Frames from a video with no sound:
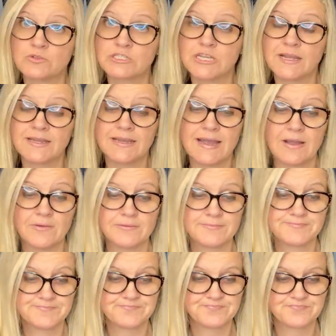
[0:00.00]
Check it out.
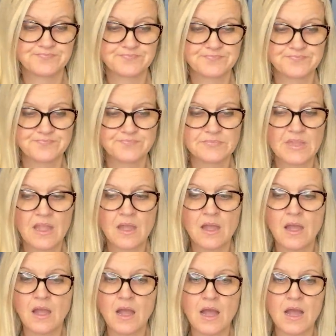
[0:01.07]

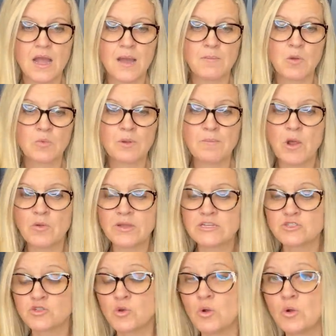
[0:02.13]
Um, remote
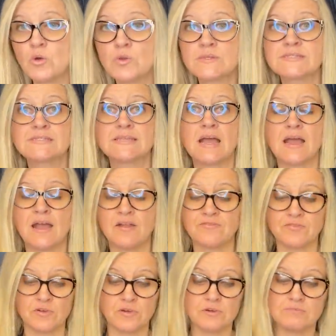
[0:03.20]
controls uh,
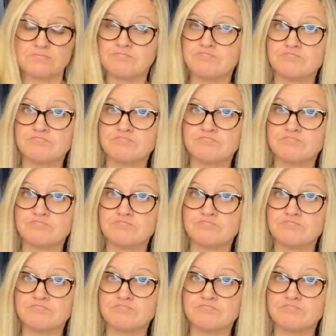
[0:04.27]
for,